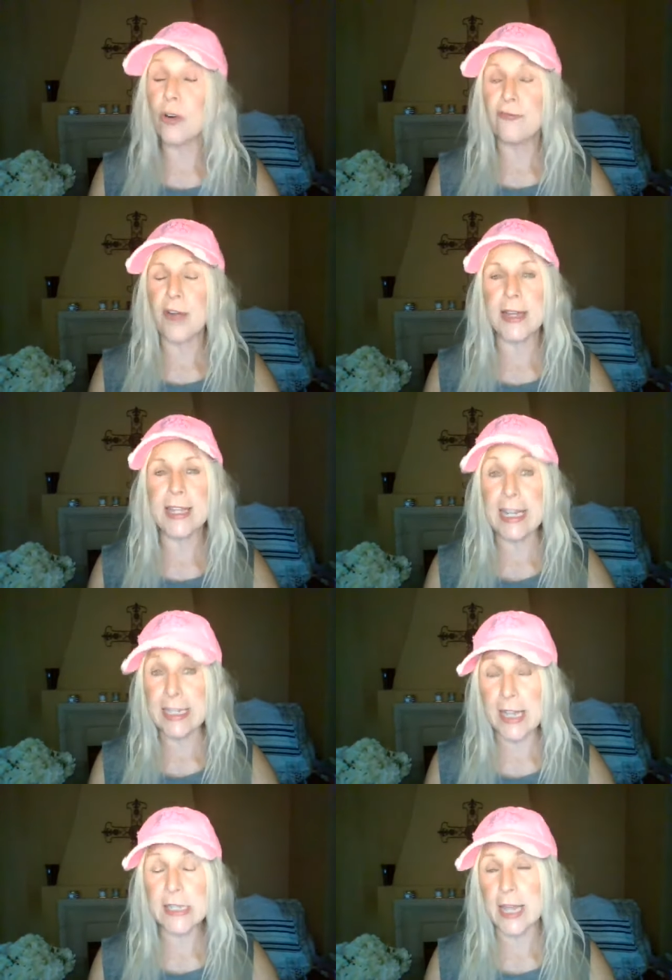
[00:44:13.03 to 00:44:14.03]
friend. He
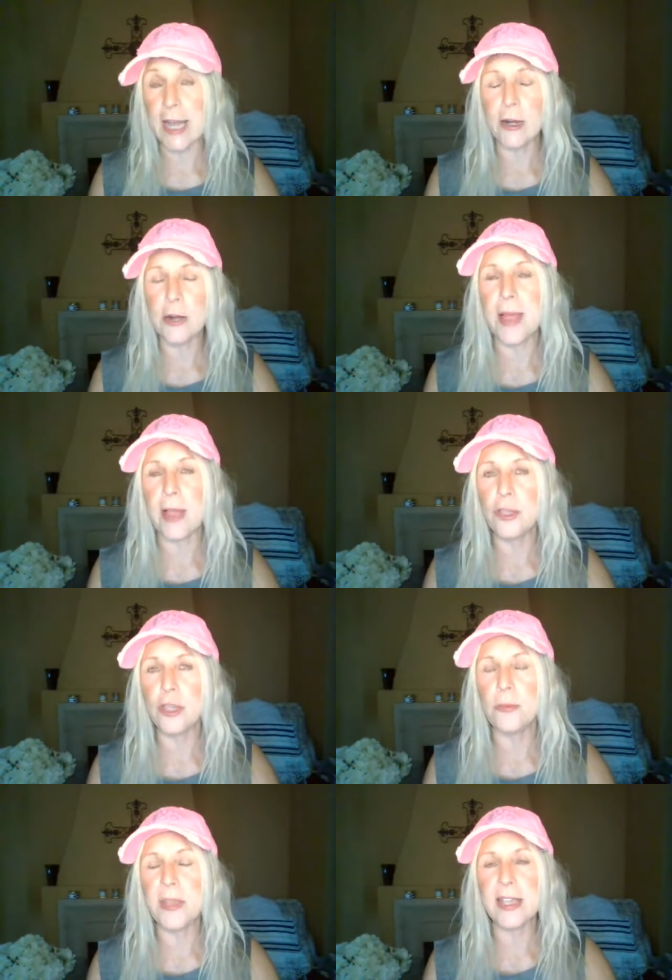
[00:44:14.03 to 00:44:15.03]
does care about
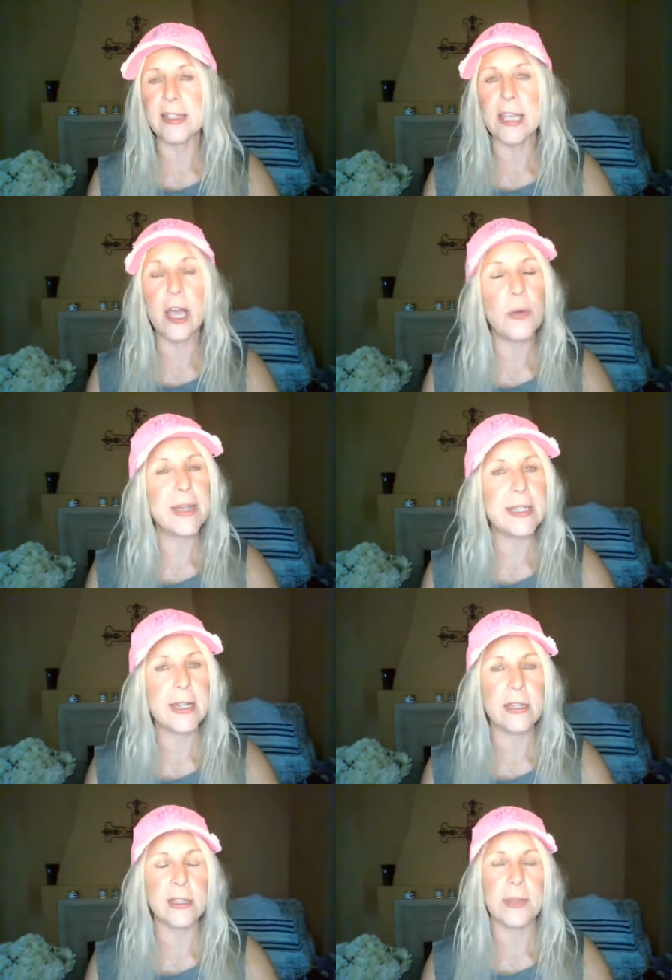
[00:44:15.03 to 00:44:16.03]
you because he always
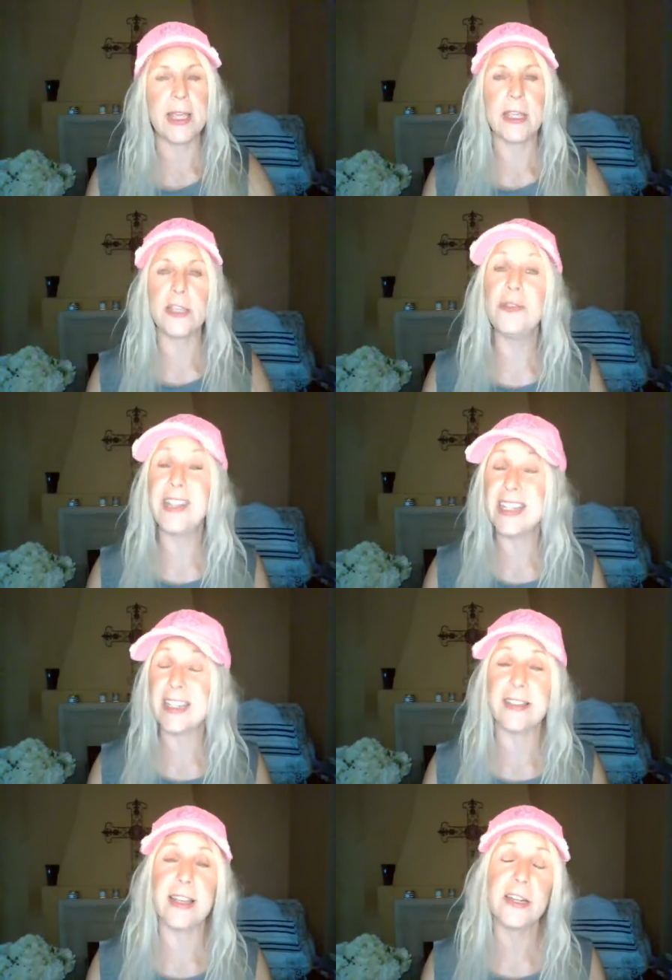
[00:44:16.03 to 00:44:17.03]
tells me you need
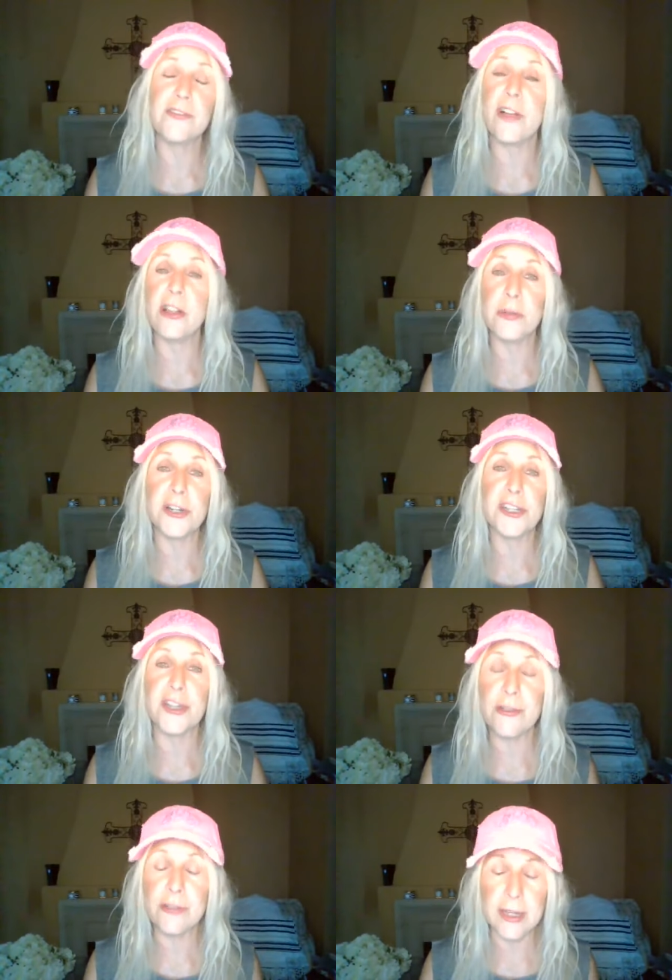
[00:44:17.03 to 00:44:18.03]
to let your followers
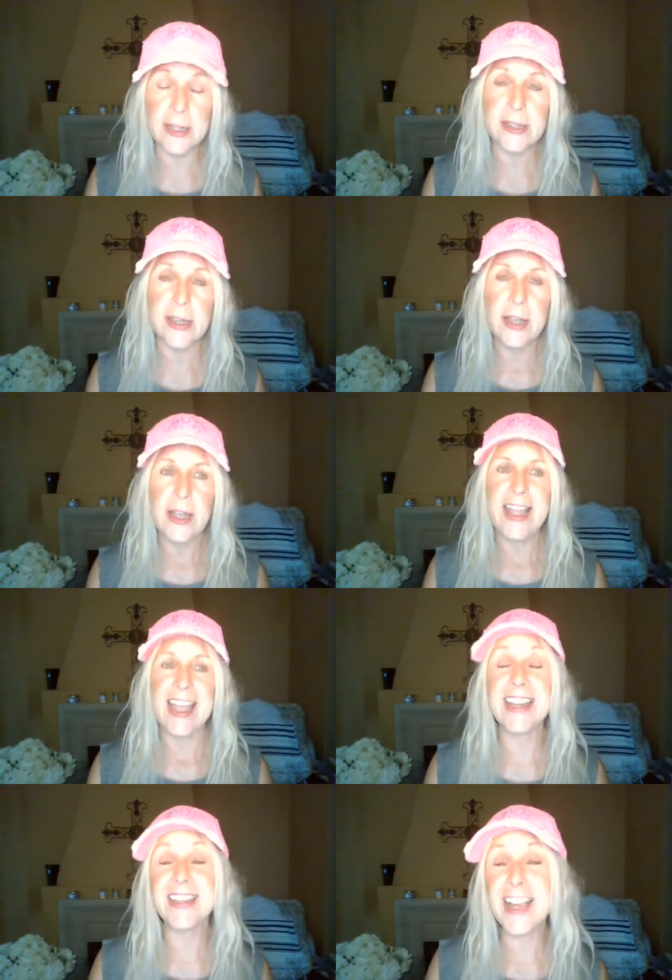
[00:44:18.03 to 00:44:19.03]
know this.
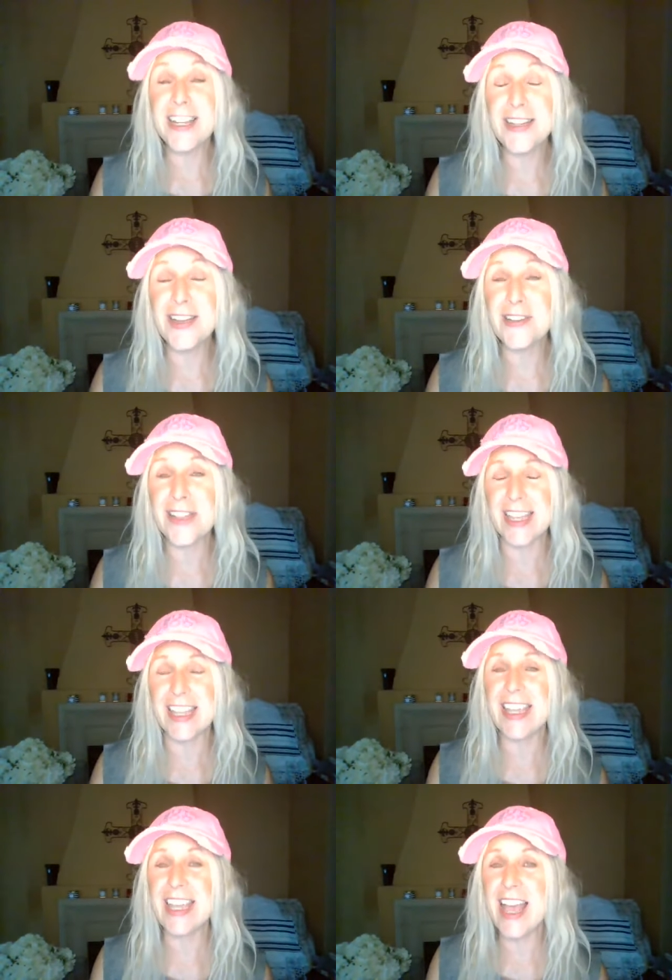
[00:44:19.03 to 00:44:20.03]
And I know that
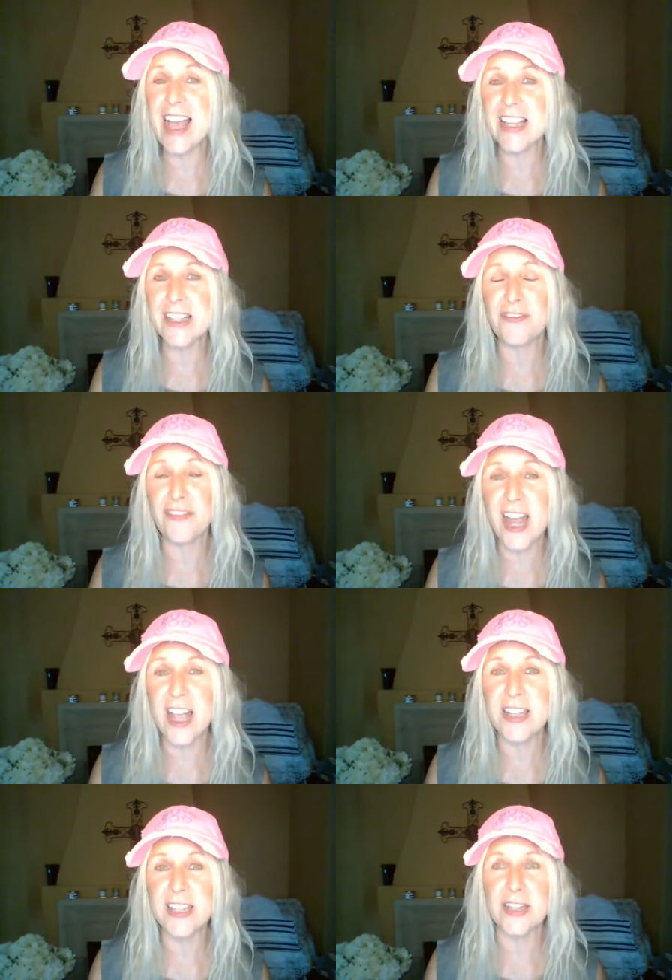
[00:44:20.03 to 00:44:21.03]
he has
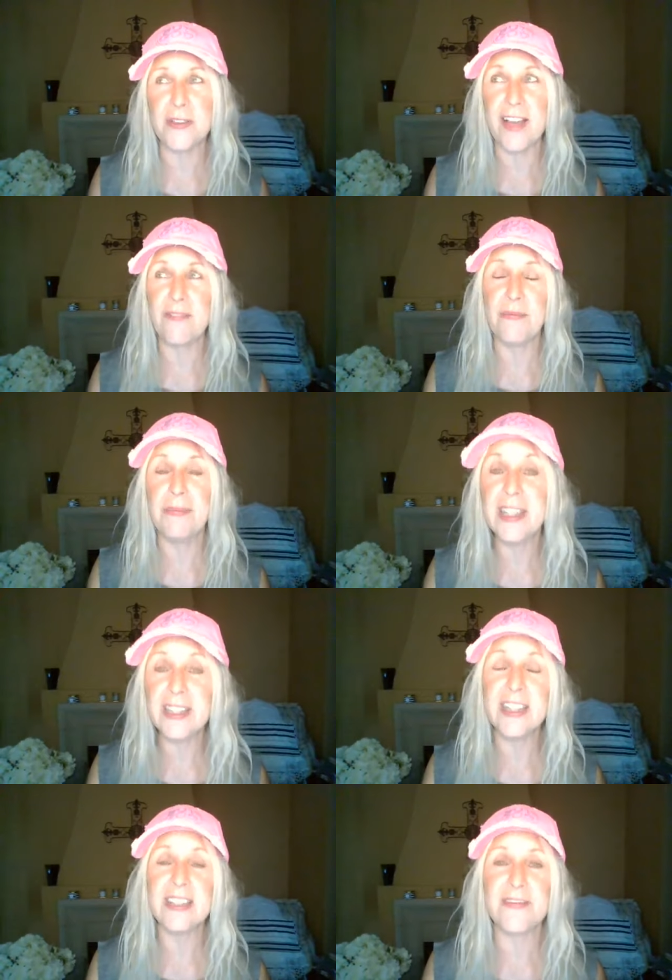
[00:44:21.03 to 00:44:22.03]
friends who have
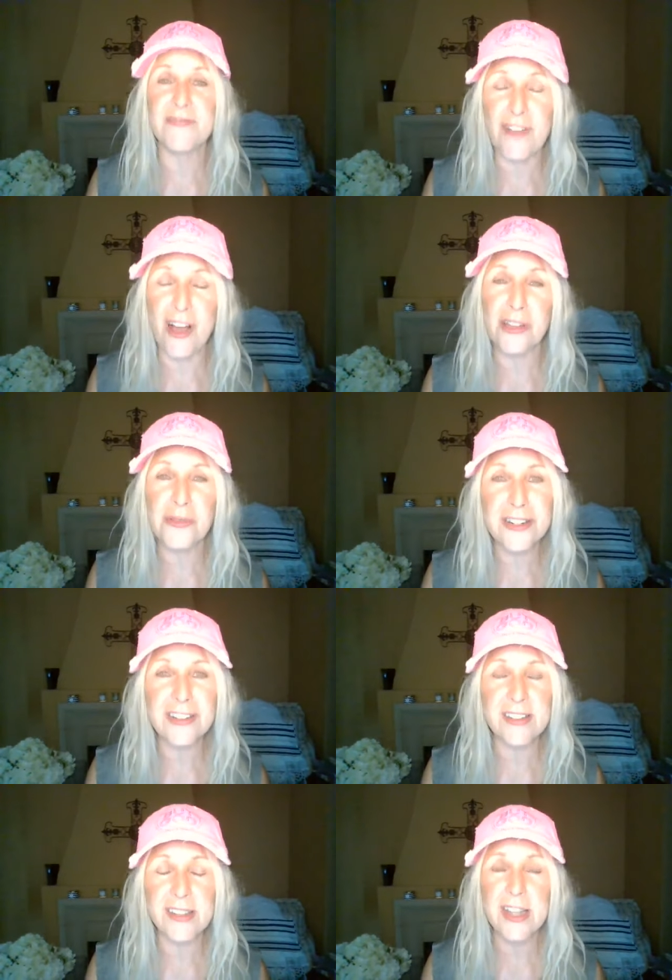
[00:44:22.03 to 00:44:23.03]
millions of
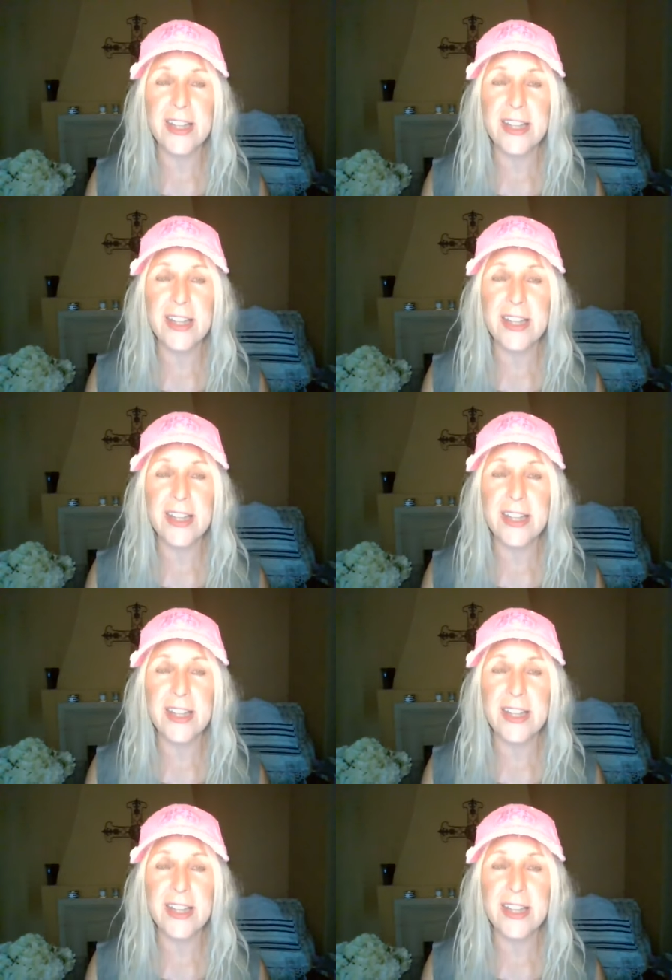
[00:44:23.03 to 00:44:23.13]
followers,